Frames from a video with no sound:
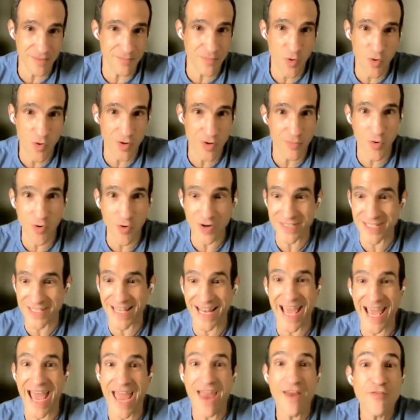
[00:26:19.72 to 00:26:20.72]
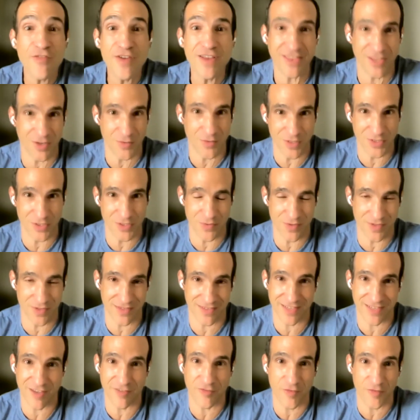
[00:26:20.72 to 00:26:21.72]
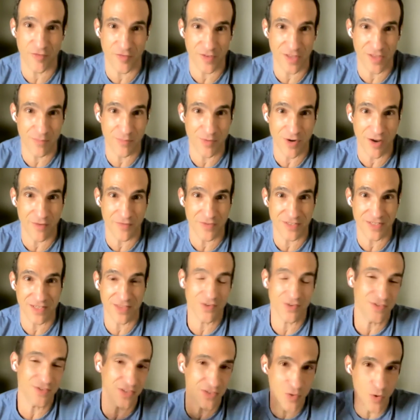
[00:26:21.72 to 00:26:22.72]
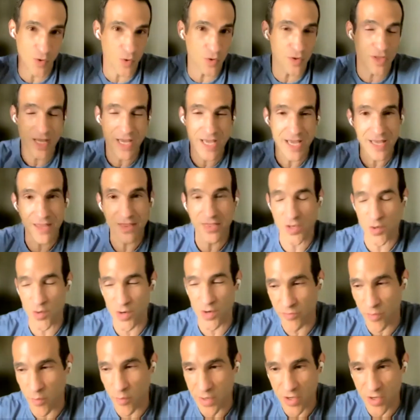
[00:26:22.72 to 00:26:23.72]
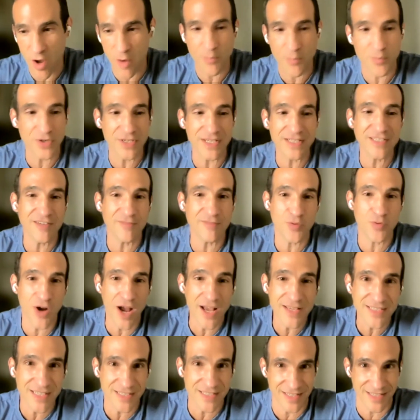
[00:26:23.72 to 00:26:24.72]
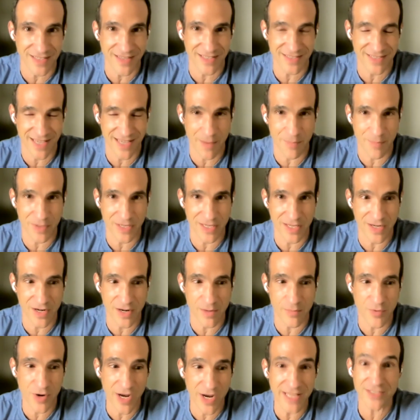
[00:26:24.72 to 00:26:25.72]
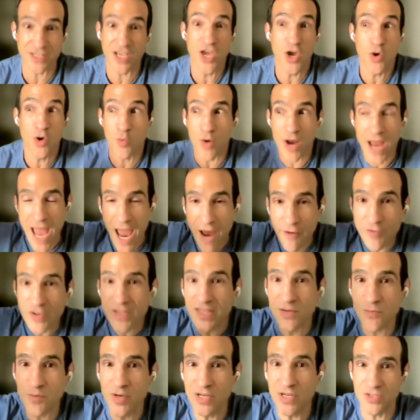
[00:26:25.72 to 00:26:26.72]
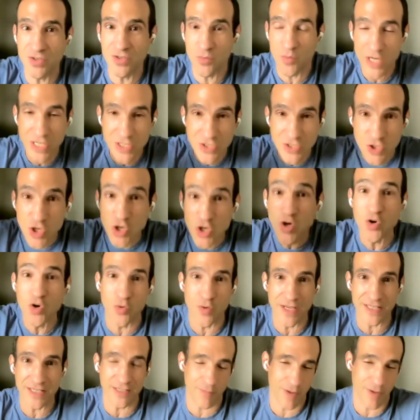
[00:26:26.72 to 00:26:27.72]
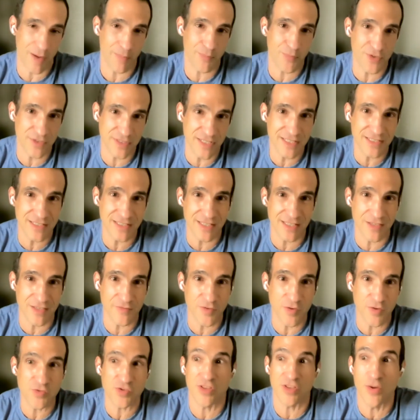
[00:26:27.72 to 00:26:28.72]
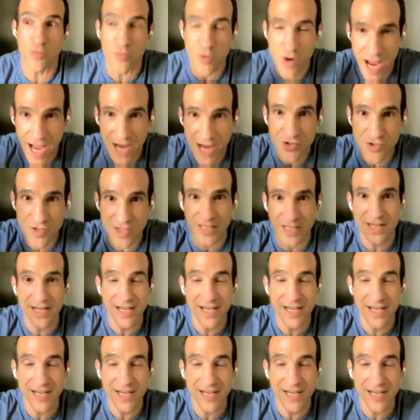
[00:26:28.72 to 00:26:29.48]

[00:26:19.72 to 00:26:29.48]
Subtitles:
more and more is that everything we do is a self-fulfilling prophecy. There's this whole theory of what we call predictive processing that's happening in our brains, where everything we do is about predicting the future, that we're actually